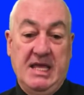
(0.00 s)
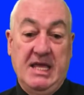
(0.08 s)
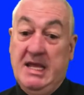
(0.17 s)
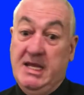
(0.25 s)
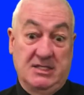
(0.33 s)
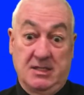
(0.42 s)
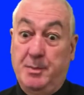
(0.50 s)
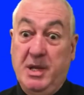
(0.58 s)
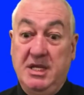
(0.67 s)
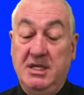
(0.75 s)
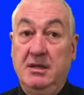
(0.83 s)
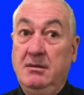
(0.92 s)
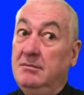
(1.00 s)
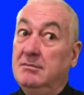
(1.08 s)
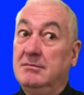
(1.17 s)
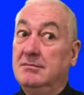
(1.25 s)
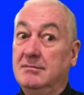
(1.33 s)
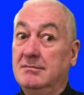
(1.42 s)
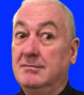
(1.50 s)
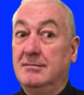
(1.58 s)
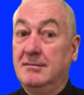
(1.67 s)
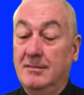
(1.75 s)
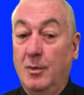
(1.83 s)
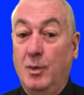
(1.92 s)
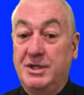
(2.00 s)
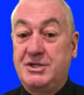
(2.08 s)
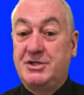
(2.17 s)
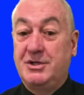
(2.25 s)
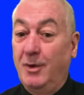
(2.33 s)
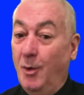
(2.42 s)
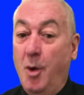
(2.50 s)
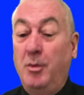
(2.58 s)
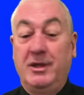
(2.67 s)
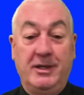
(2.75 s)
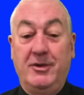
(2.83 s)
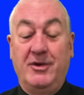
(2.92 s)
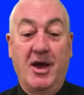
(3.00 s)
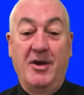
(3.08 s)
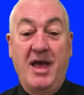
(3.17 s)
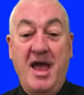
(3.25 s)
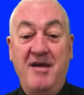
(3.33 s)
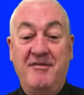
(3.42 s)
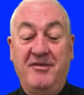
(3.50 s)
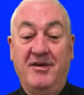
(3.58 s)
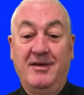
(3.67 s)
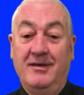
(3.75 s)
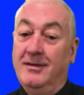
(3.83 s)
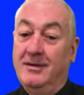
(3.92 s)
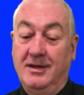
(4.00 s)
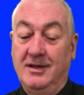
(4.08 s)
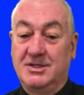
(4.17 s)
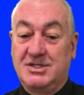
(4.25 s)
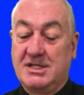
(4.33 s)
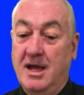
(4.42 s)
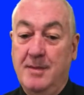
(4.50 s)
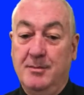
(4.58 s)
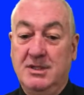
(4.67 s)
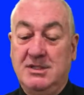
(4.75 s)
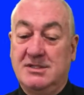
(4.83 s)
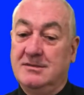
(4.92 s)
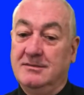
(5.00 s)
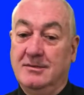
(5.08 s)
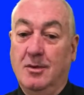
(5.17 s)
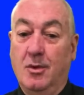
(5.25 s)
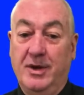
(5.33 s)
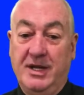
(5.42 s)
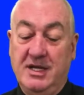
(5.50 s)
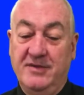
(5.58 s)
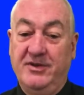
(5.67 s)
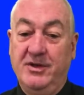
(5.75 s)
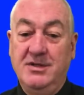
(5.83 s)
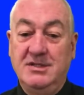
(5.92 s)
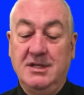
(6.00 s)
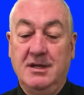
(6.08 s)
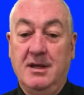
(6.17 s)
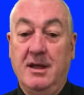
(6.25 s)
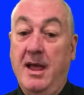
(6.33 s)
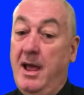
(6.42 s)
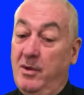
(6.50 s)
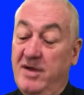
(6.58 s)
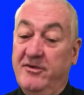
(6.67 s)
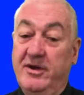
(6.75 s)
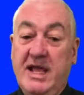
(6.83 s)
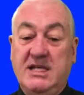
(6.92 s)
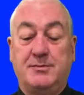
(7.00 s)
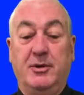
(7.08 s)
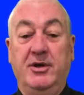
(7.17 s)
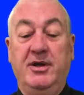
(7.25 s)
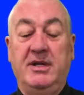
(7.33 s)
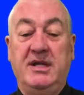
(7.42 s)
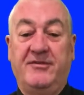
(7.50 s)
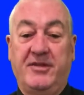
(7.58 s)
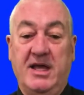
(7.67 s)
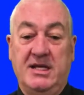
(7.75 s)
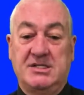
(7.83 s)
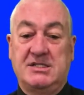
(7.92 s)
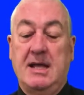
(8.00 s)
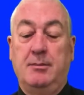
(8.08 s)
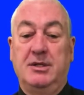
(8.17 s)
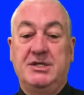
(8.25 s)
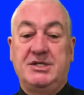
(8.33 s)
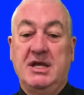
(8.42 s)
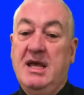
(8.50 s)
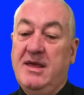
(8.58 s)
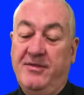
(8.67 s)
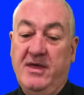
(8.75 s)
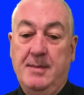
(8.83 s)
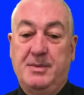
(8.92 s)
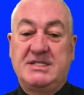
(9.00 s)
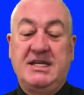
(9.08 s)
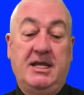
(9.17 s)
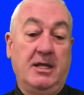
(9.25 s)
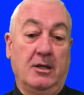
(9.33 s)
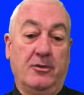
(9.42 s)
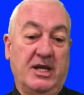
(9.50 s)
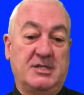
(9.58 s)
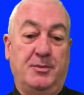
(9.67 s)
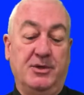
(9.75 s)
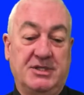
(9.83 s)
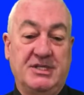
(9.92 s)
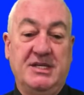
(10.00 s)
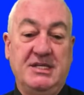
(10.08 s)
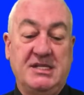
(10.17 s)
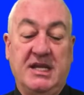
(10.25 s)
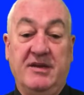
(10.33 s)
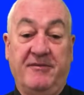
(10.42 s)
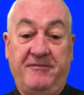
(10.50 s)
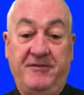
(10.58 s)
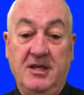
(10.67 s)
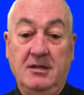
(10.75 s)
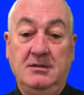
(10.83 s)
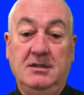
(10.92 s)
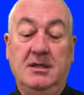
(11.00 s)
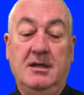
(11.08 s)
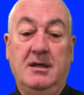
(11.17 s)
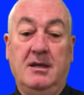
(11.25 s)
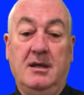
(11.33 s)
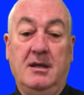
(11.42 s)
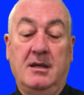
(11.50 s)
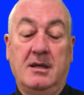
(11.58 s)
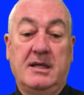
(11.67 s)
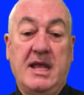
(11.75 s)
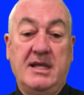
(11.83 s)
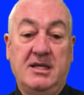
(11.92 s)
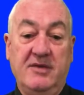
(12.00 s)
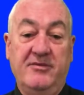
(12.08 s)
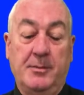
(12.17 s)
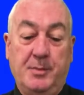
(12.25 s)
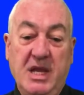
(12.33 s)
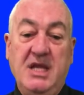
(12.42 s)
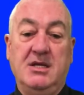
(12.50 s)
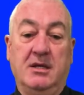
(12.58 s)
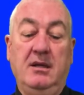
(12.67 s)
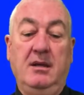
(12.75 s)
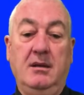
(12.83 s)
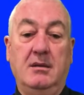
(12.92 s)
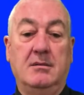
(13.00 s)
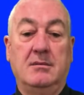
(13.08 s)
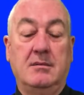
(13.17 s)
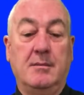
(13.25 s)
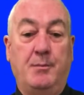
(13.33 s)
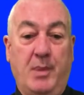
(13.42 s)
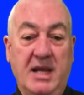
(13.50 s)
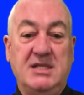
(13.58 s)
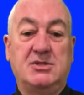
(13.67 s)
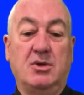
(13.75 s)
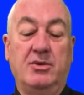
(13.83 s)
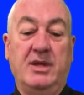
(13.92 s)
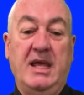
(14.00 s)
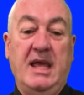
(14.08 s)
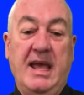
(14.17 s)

is opinion, which normally you don't have in statements or in interviews. However, an expert, if they establish their particular expertise in a field, can give an opinion based on their